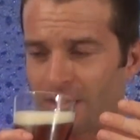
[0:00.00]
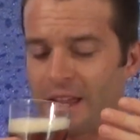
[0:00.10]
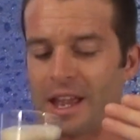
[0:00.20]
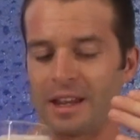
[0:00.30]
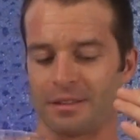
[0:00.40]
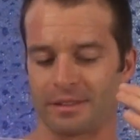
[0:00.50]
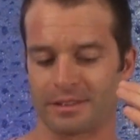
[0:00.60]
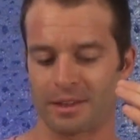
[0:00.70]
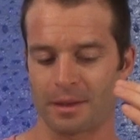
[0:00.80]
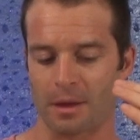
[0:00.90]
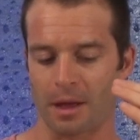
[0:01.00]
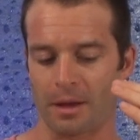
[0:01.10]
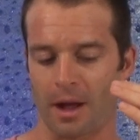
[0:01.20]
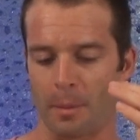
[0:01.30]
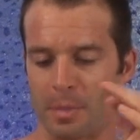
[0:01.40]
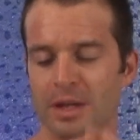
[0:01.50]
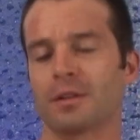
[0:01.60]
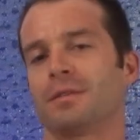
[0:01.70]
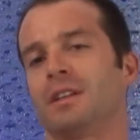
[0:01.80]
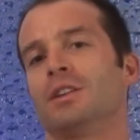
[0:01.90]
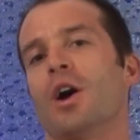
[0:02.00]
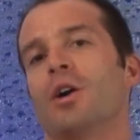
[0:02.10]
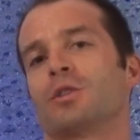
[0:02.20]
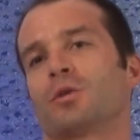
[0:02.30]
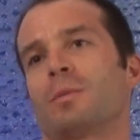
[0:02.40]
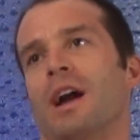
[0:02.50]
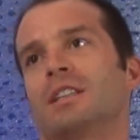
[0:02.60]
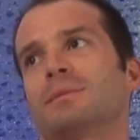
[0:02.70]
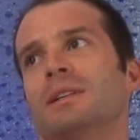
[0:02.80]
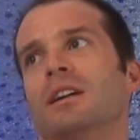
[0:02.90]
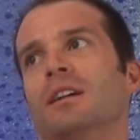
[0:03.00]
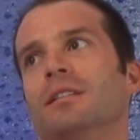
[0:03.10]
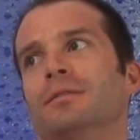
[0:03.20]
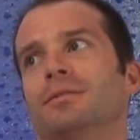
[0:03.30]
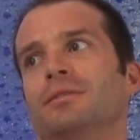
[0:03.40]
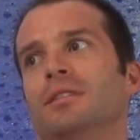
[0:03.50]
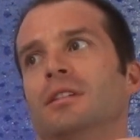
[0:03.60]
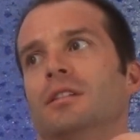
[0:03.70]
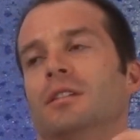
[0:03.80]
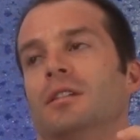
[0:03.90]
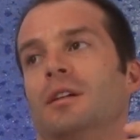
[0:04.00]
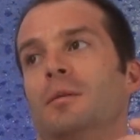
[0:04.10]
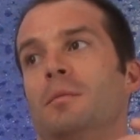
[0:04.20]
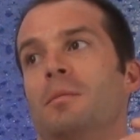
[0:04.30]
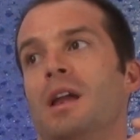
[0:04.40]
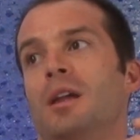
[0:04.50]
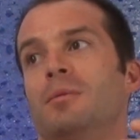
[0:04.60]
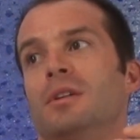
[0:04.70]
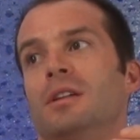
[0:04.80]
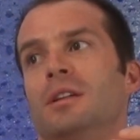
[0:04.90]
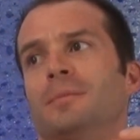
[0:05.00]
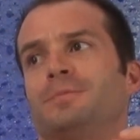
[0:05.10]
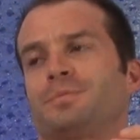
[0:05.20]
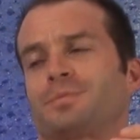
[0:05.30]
A bit of the nose reminds me of maybe